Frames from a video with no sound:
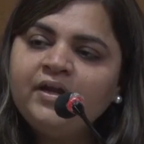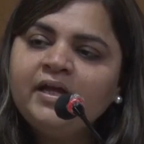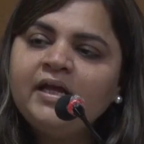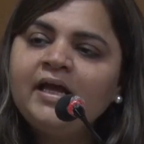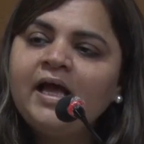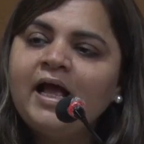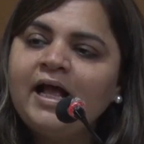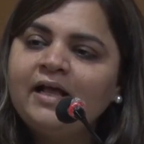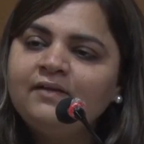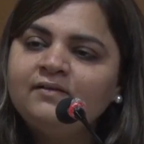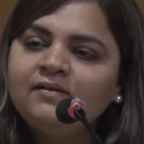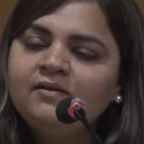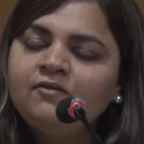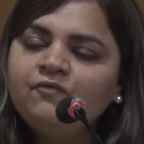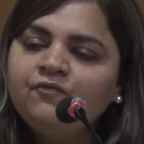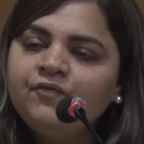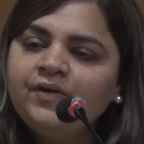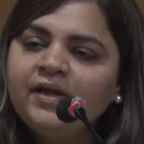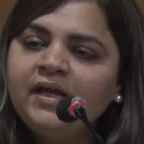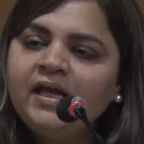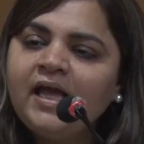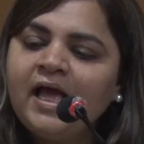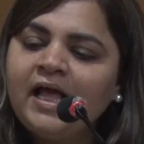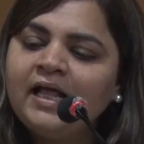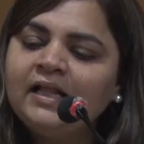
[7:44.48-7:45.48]
free, hassle
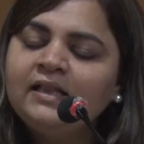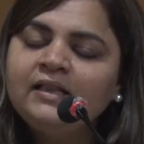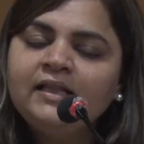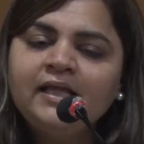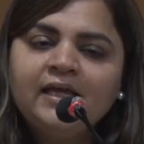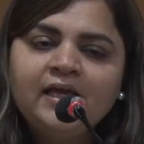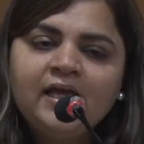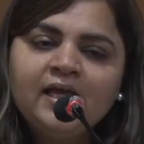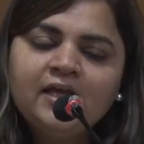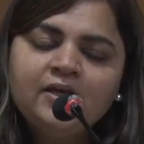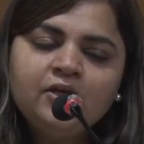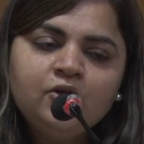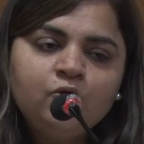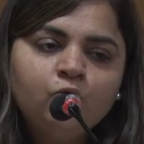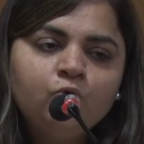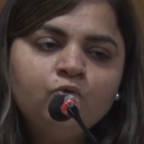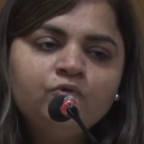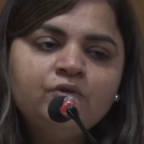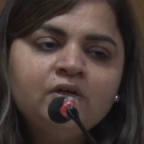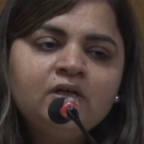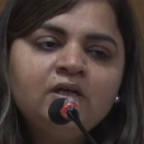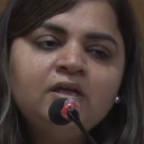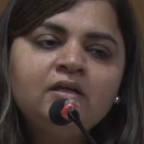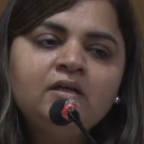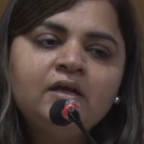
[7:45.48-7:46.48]
free, and they can
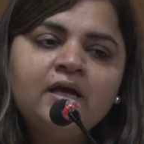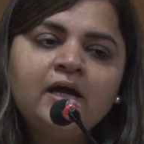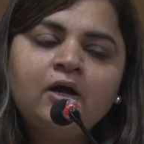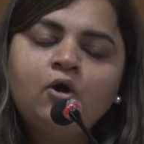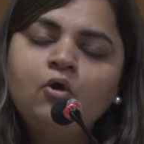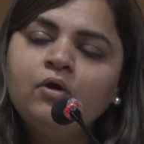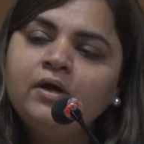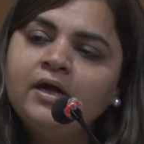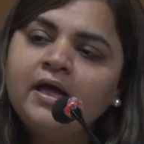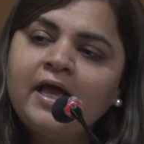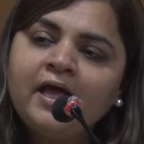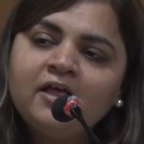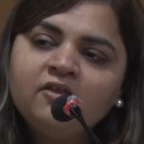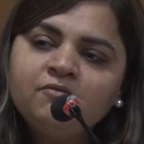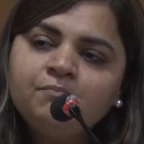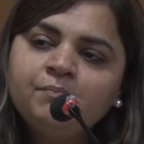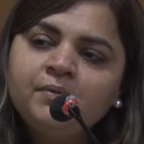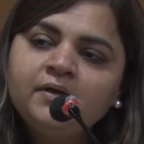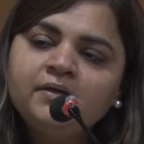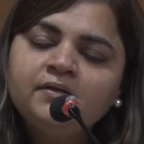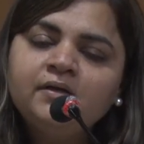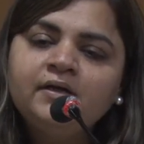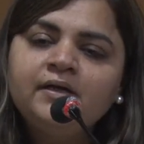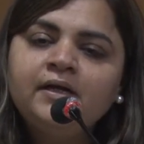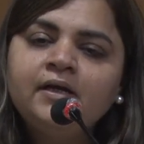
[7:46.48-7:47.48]
use it as
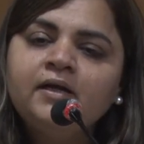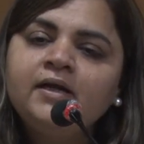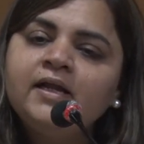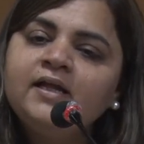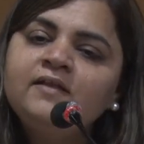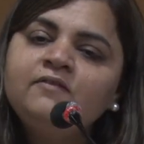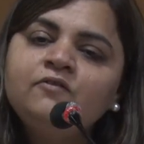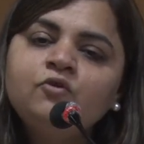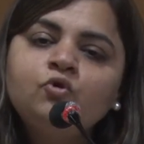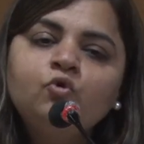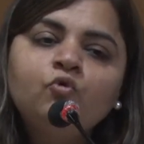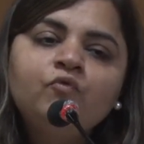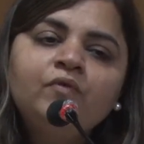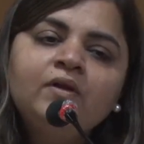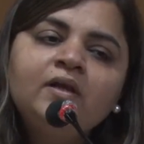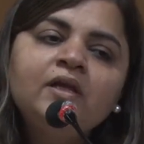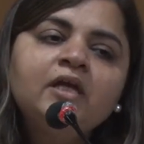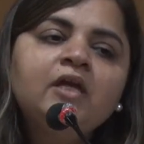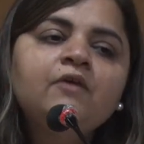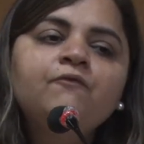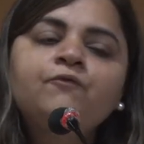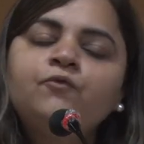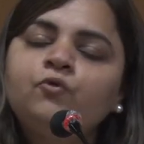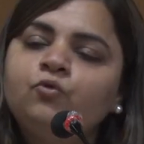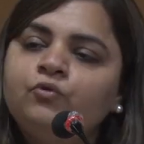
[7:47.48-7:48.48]
per the deadlines you will
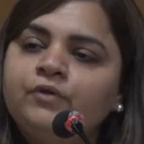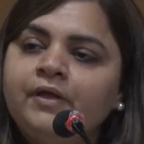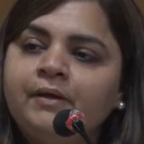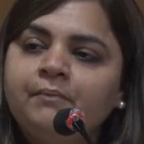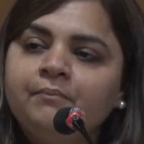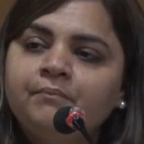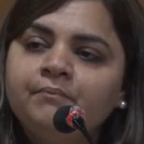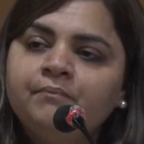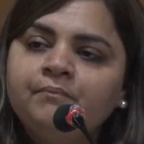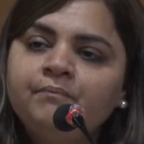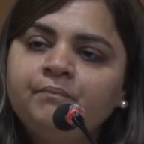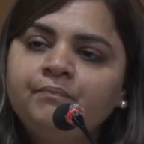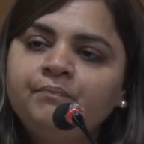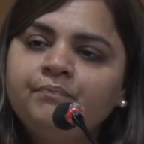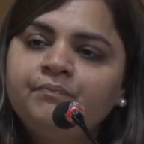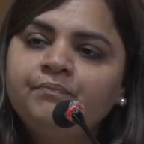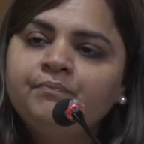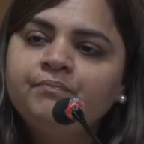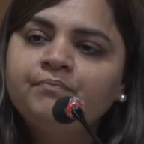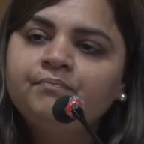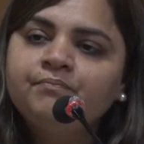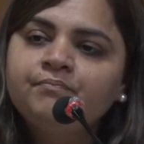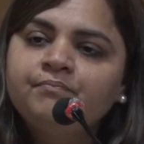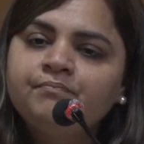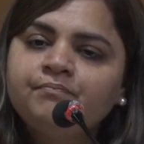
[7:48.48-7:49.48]
give to them.
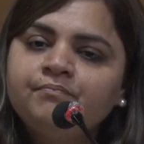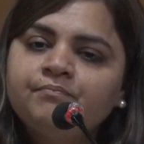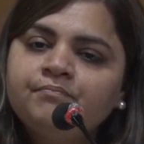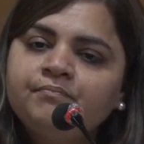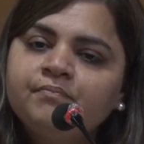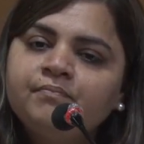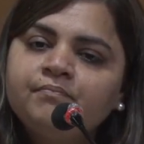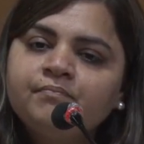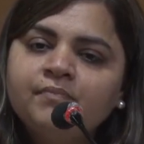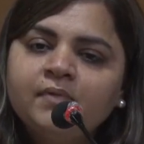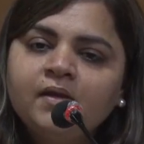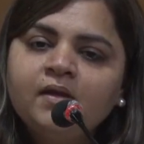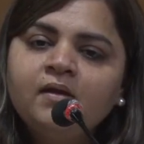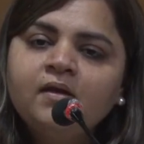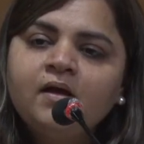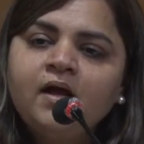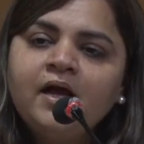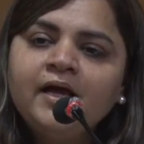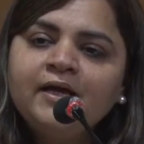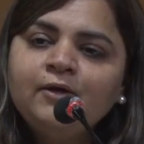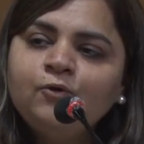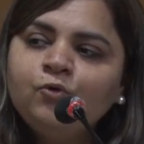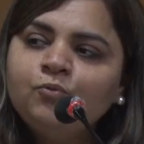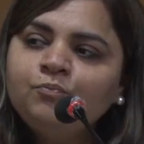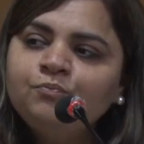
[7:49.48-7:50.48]

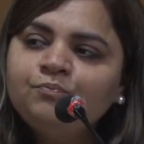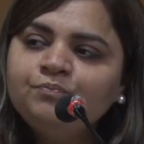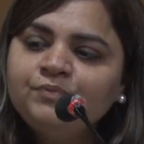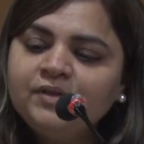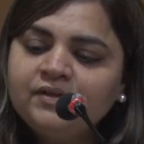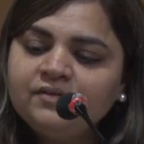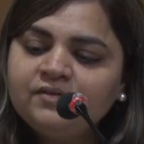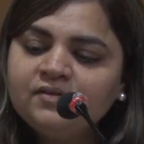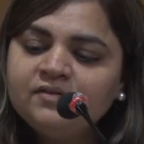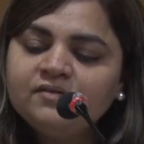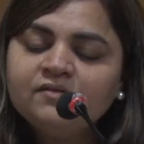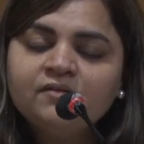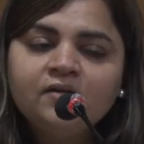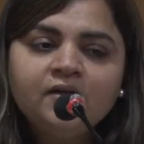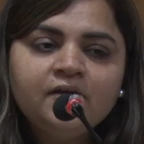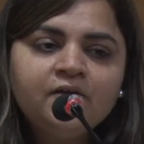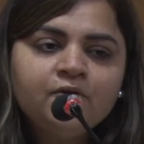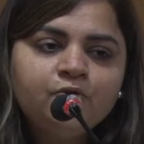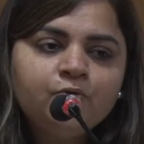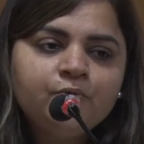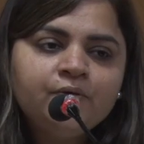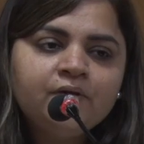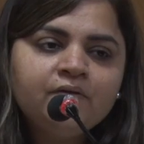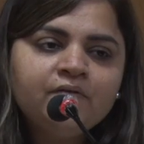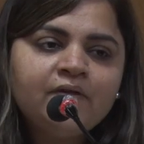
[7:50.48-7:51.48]
I hope this is clear
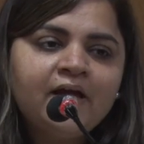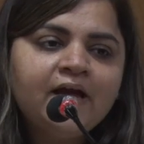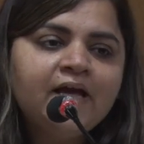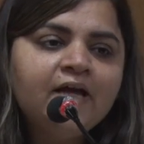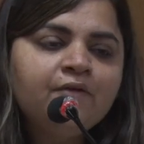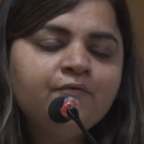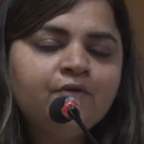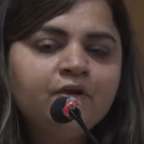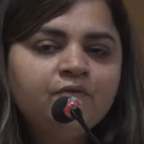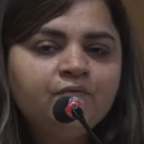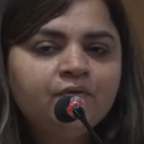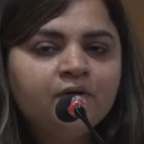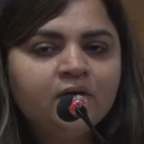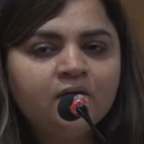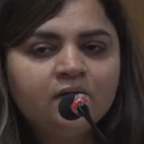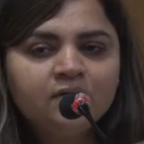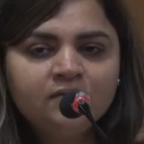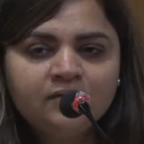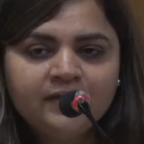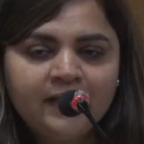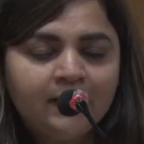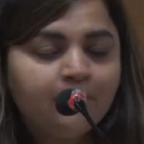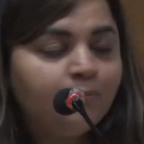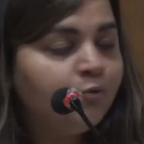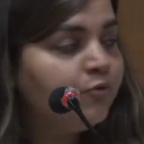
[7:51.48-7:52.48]
to us. I have given a
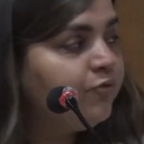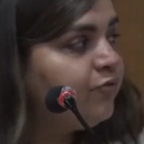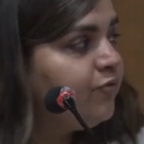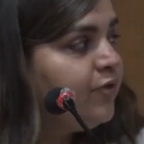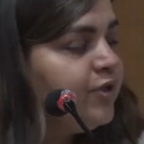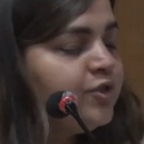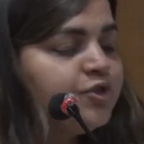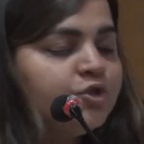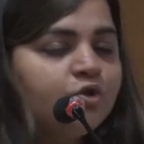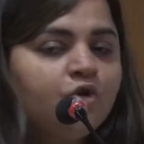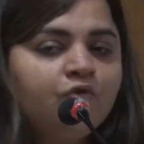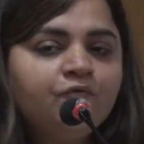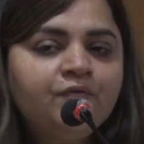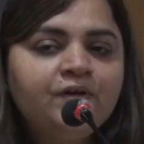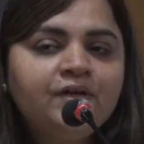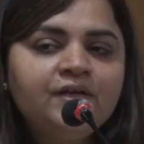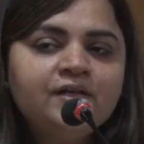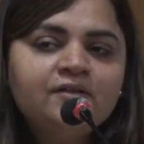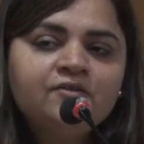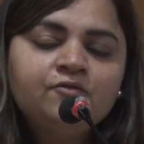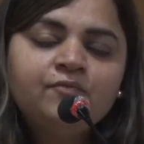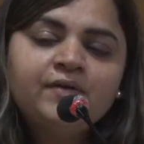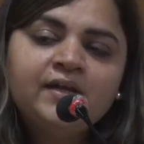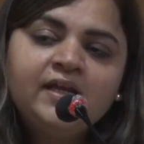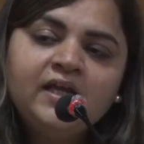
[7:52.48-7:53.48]
demonstration of it.
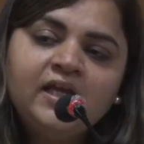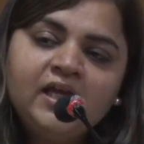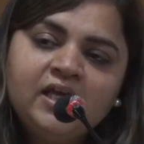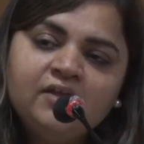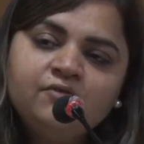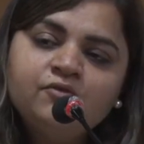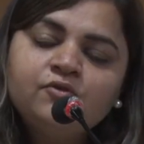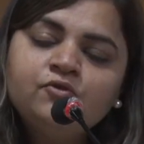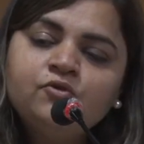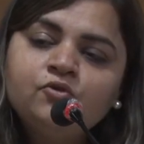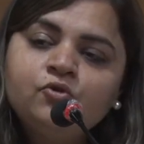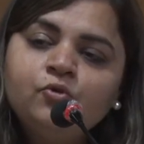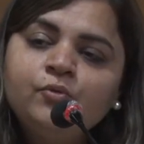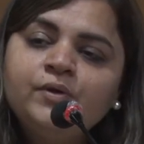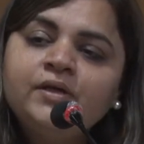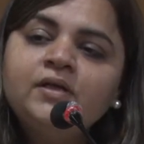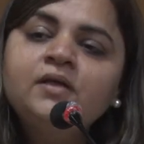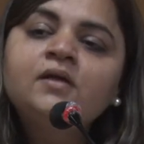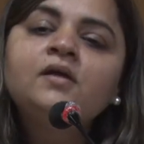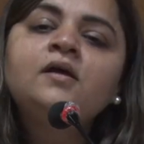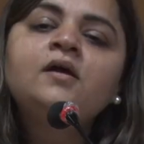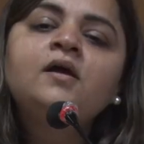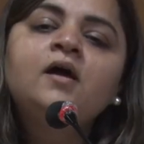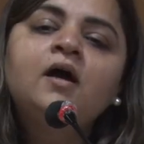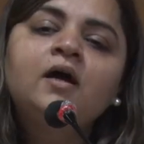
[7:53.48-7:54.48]
It's very easy to do it.
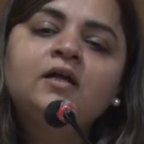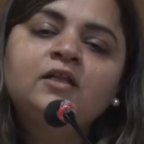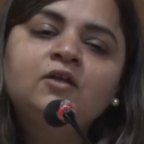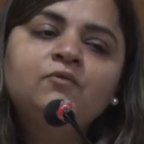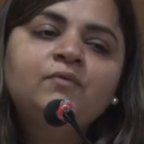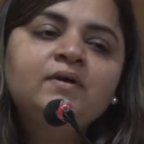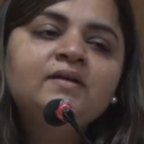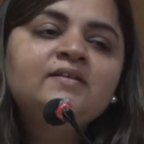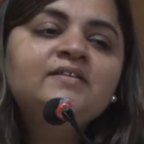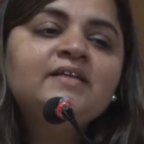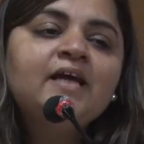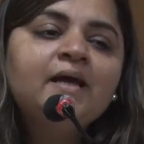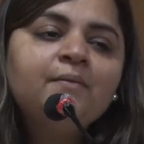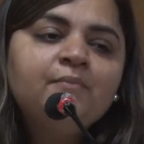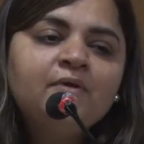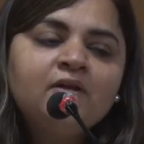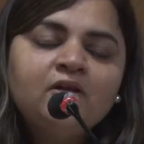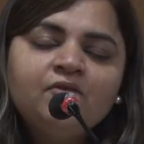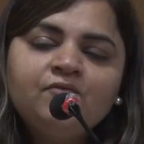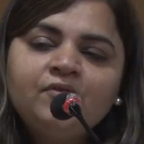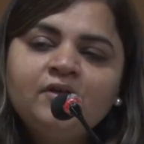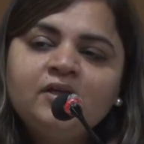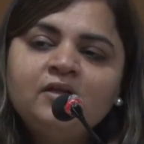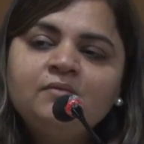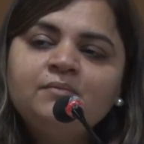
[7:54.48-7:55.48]
Otherwise, I'm
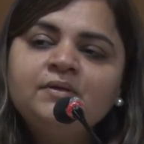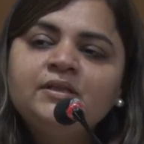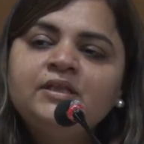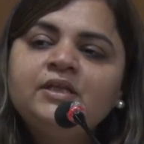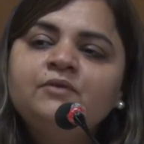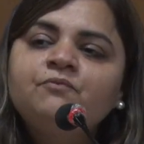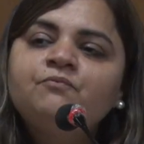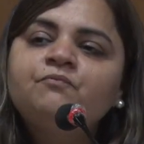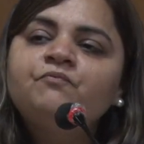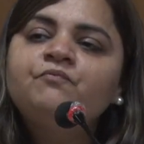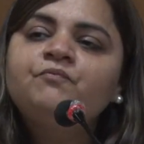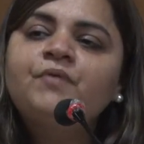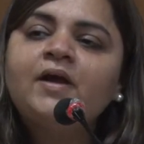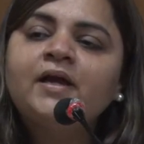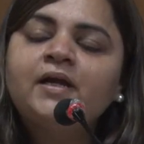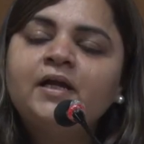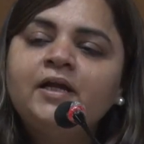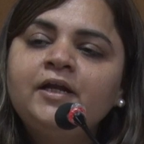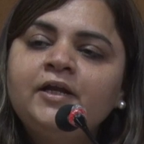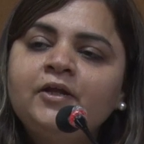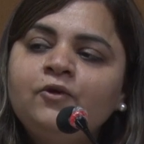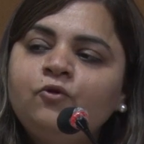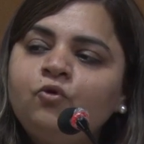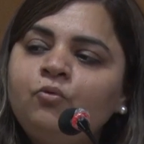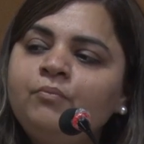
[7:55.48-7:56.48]
available in the
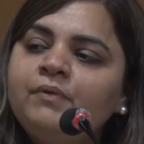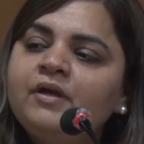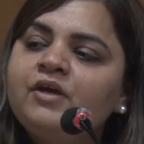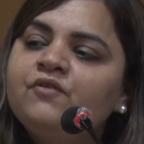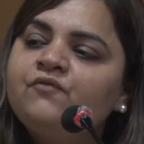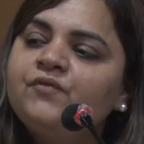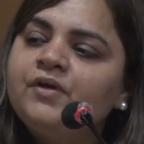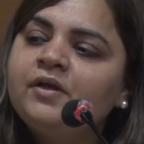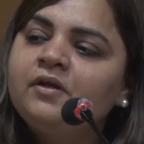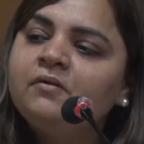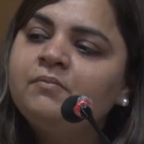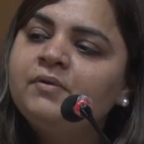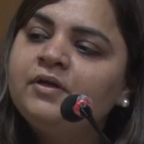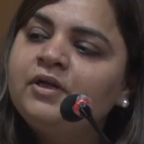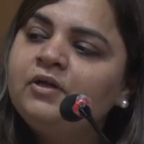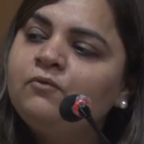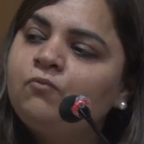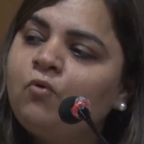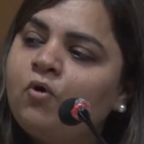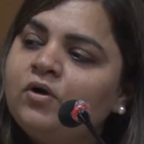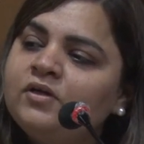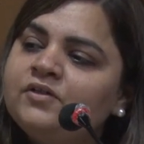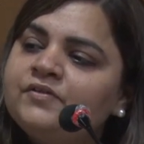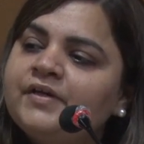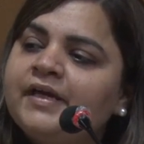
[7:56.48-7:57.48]
faculty room. If anybody
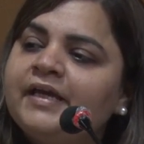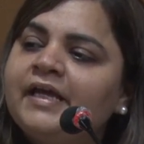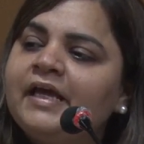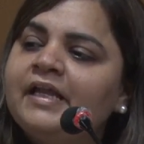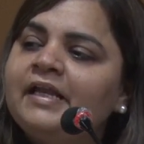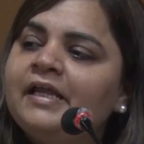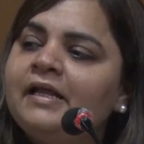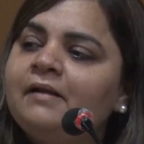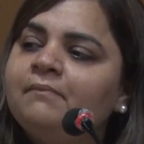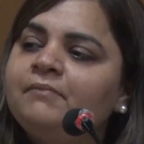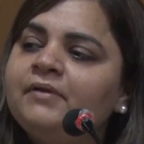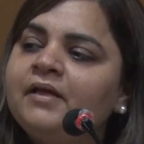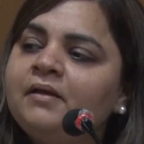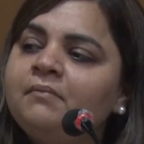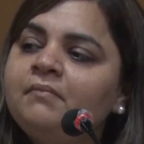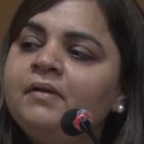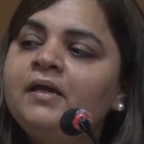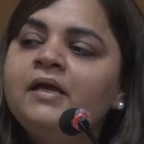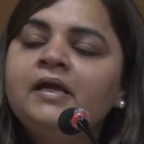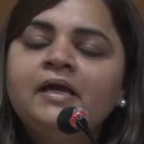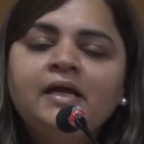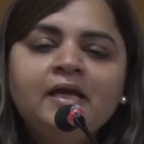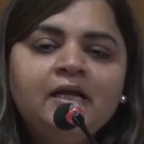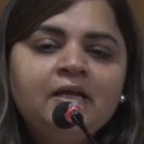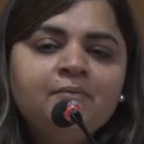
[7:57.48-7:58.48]
wants, I can help them
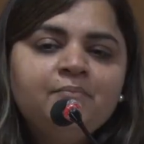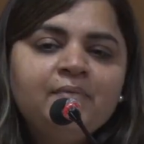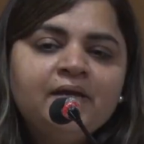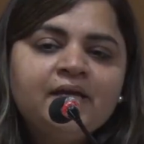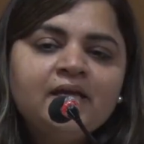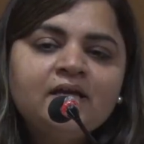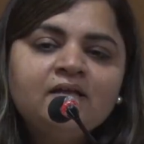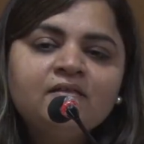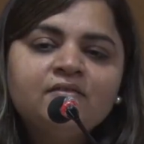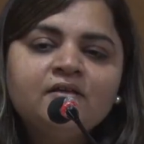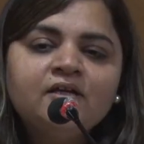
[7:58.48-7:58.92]
in making